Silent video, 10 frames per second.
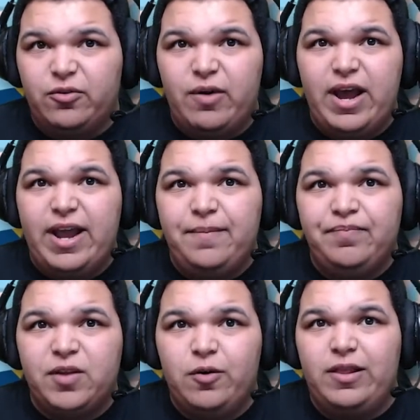cry,
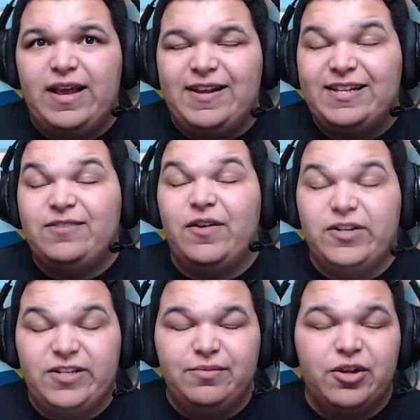or, like, it's
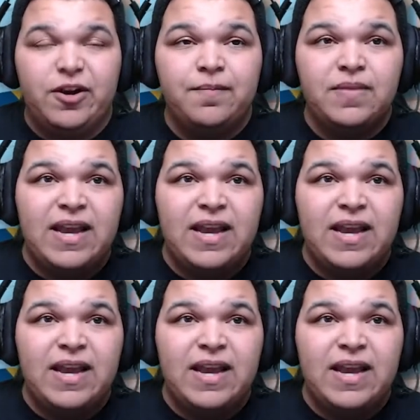very similar,